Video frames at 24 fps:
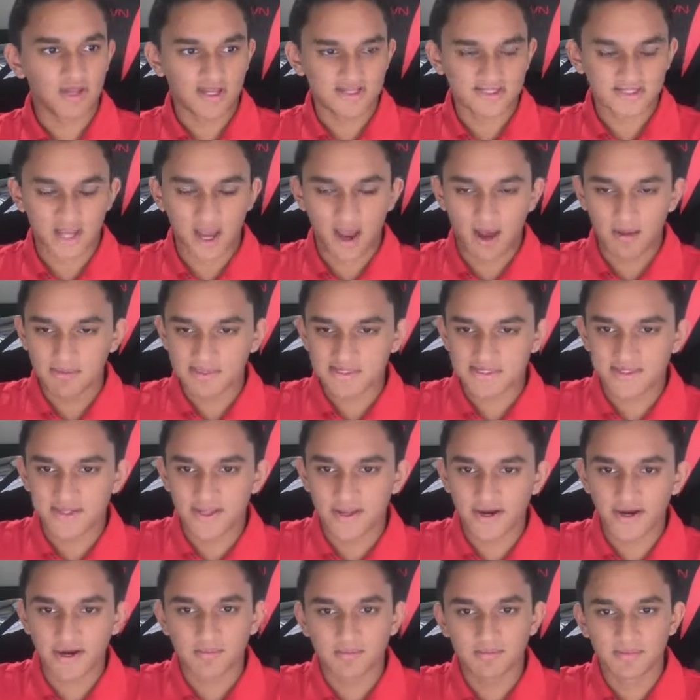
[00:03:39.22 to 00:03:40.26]
lost Thomas
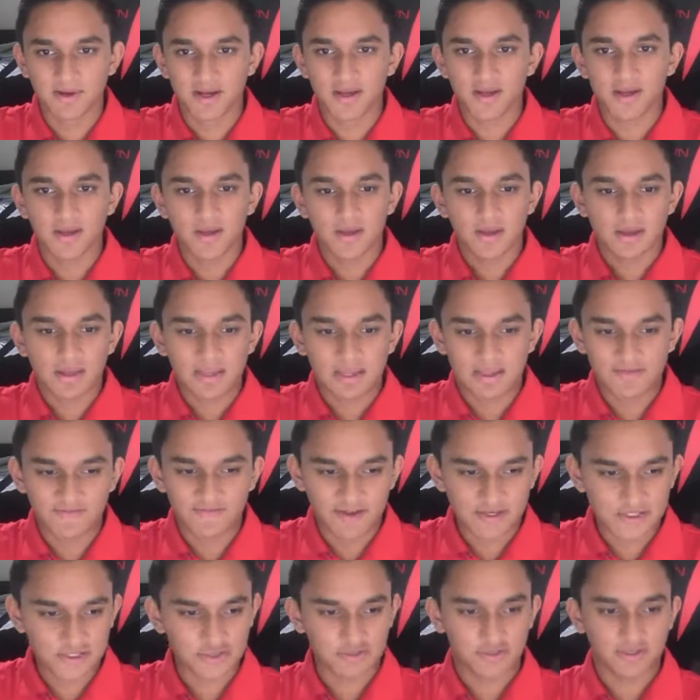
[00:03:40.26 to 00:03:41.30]
there, but
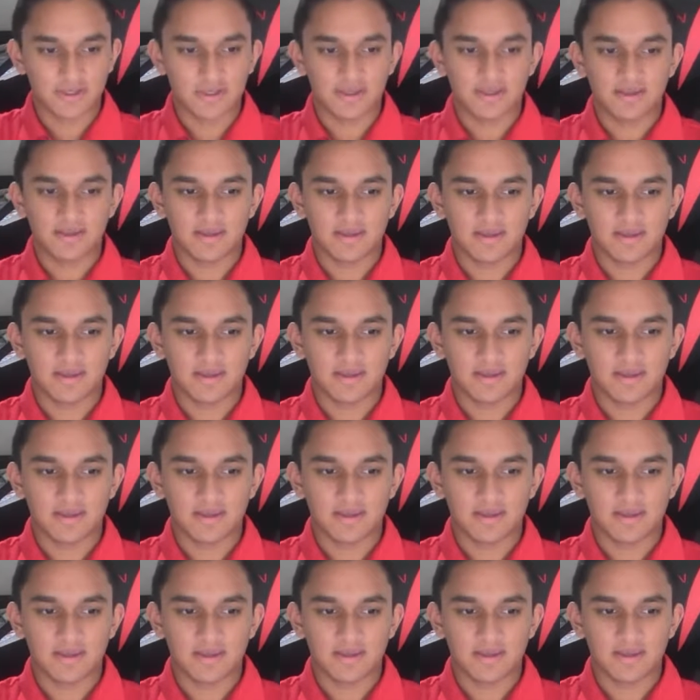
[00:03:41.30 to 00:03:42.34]
eventually, let's
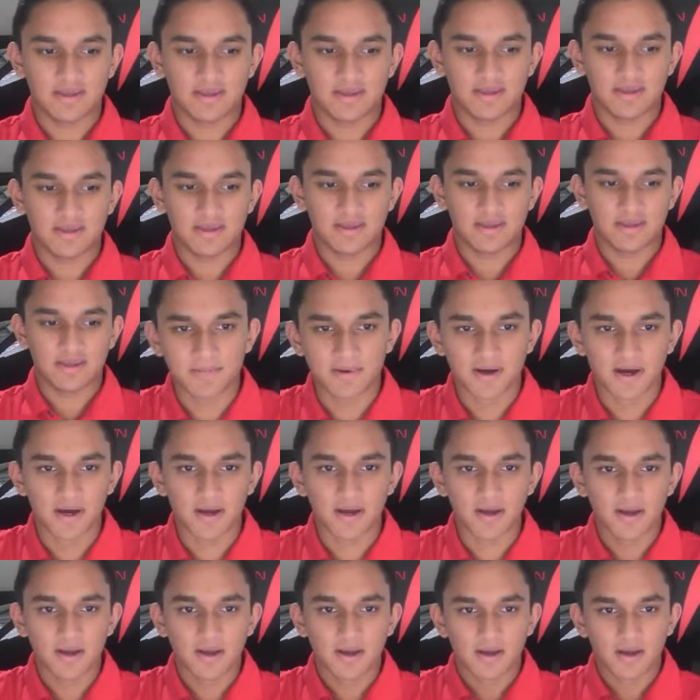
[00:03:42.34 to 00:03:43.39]
hope he'll be back.
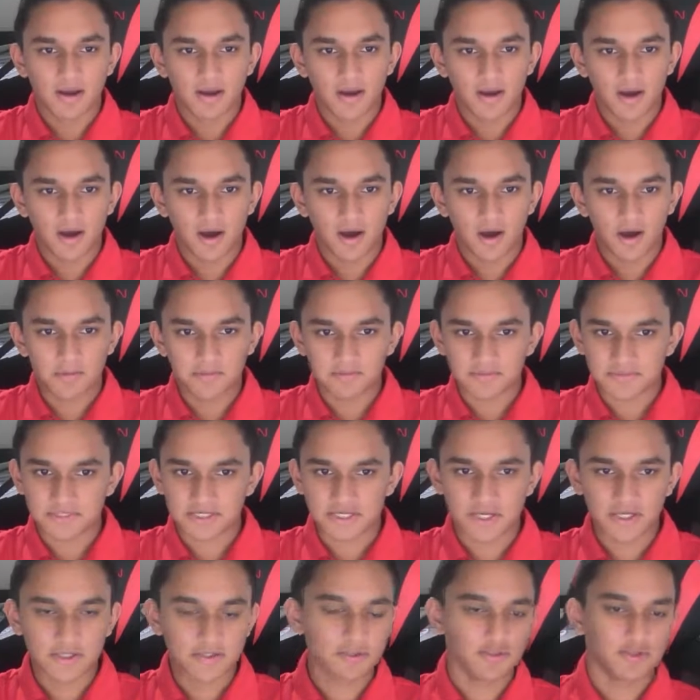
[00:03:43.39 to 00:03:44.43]
But
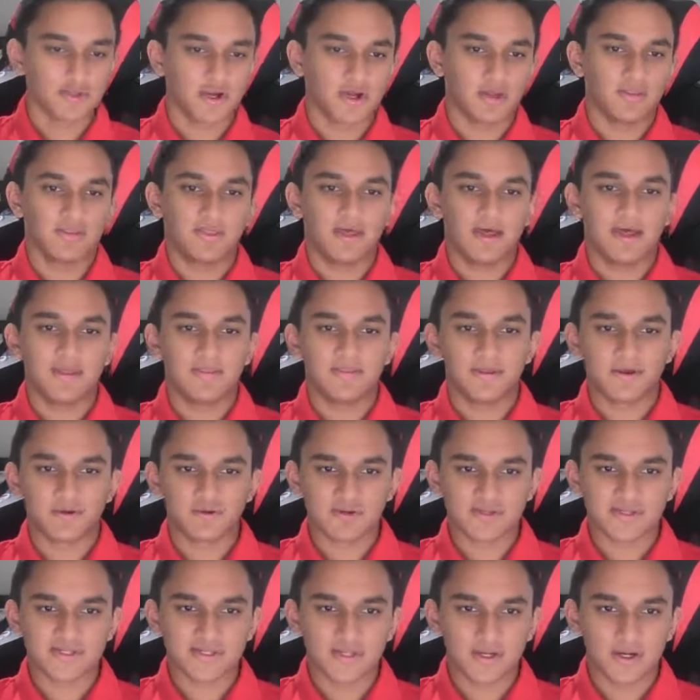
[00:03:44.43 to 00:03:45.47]
to conclude on that,
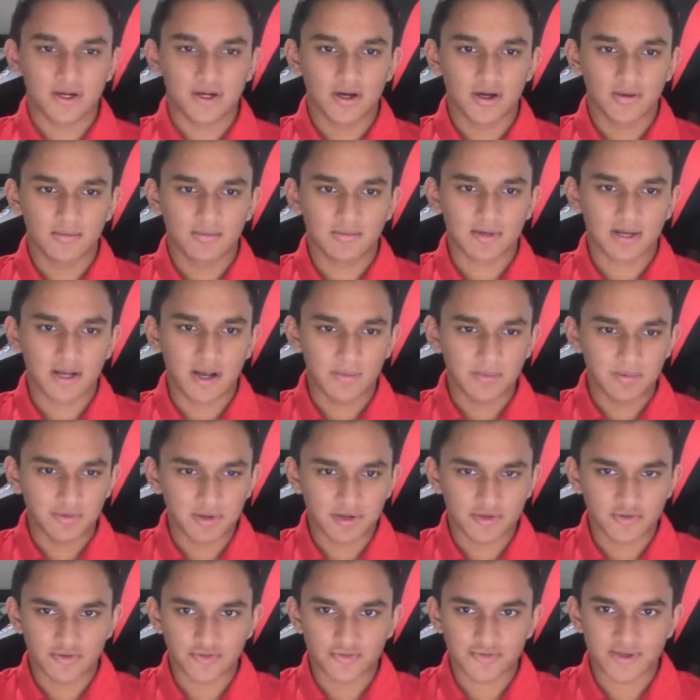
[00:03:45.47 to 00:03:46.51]
there was a
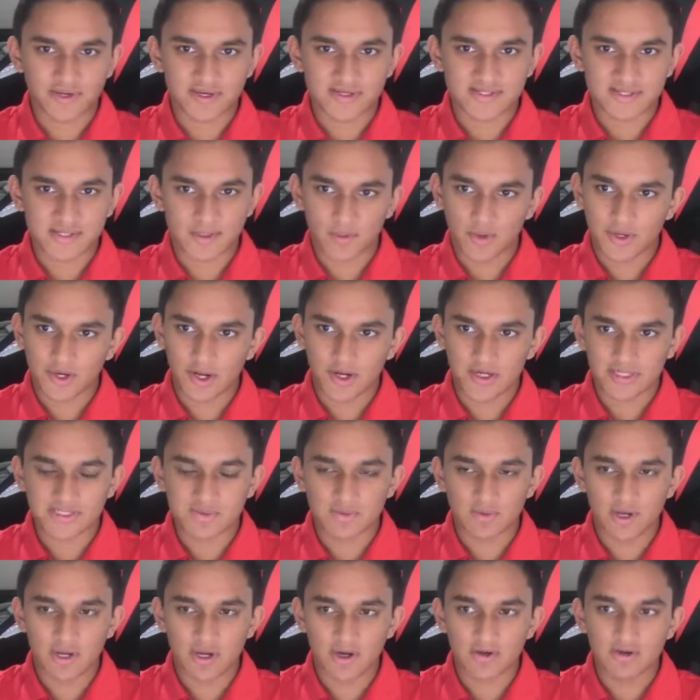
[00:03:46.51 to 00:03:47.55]
couple other things that went on
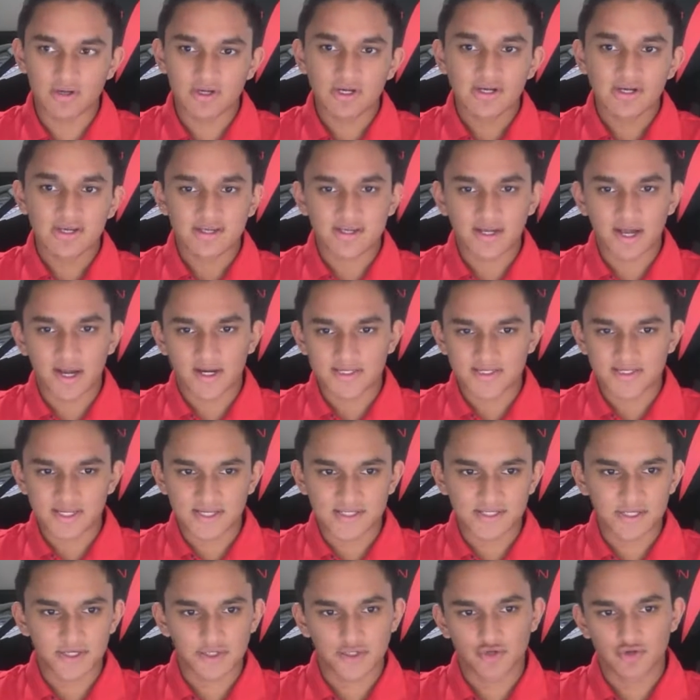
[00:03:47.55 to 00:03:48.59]
as well. Giannis
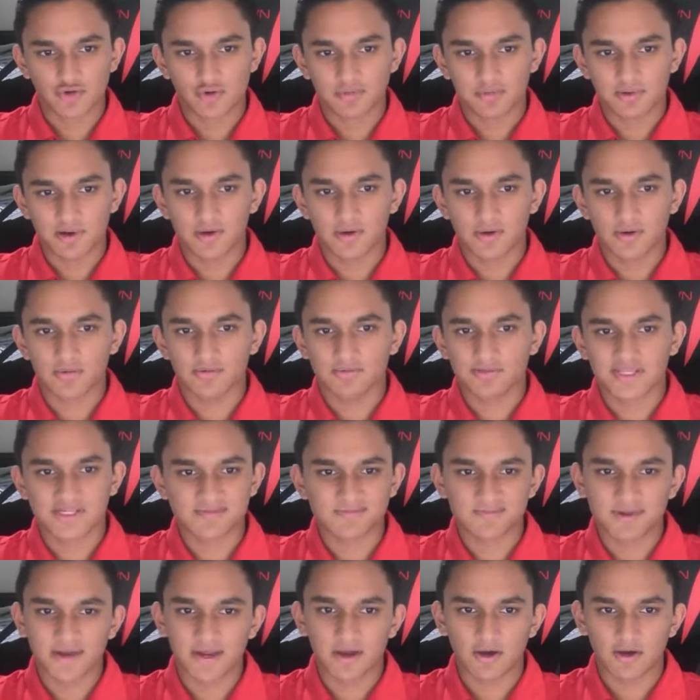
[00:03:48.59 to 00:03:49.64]
Antetokounmpo,
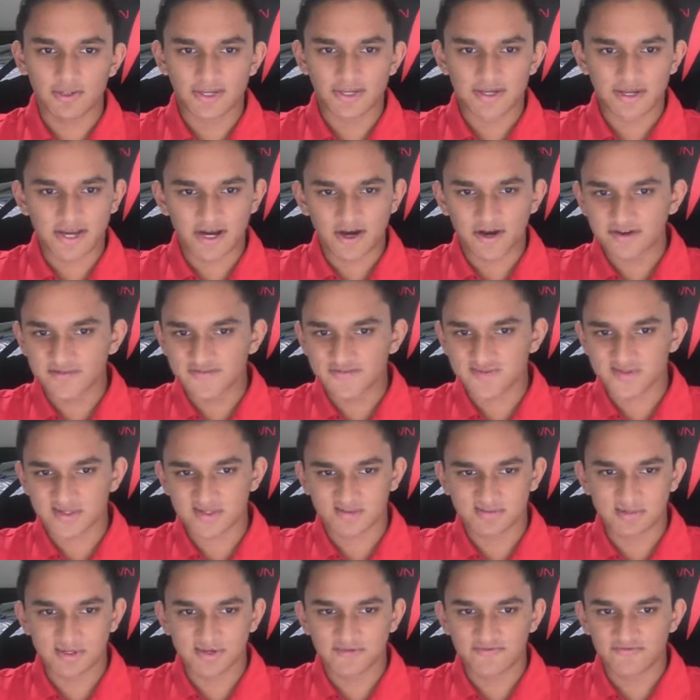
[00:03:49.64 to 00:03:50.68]
despite all the narratives
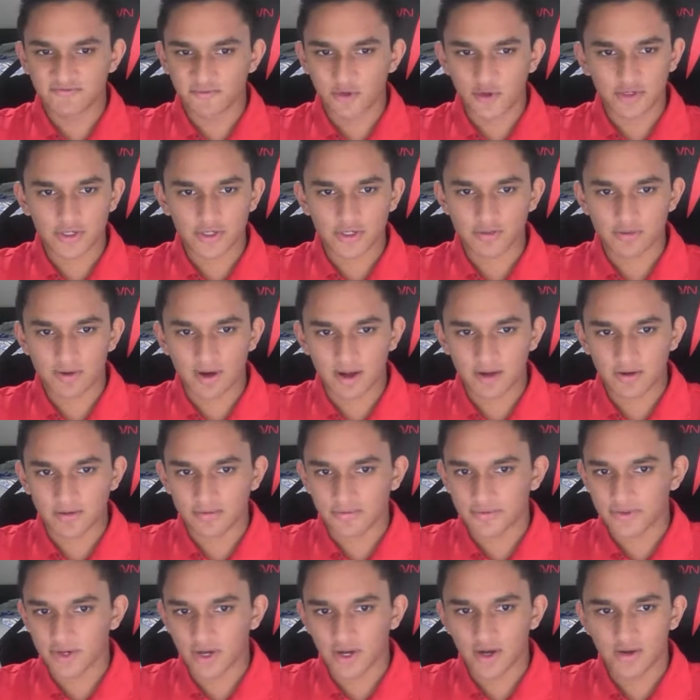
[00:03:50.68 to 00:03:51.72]
that's been floating
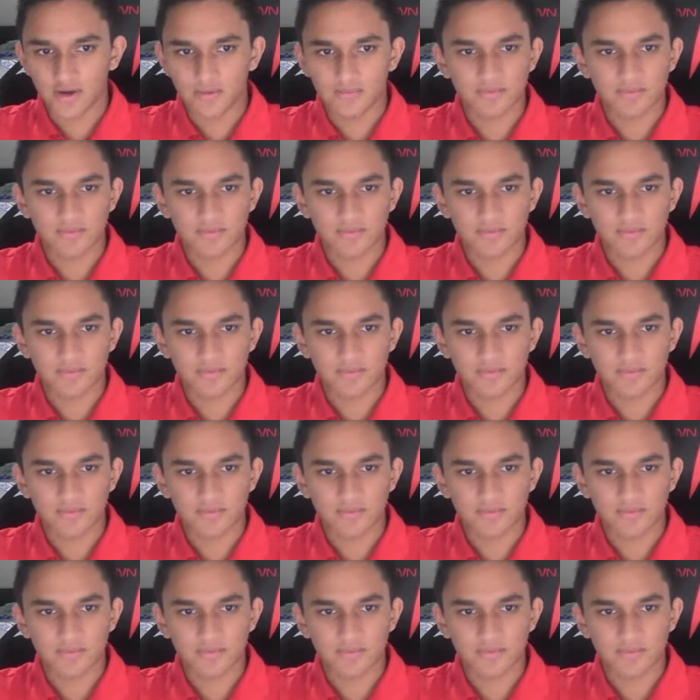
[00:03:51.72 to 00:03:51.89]
around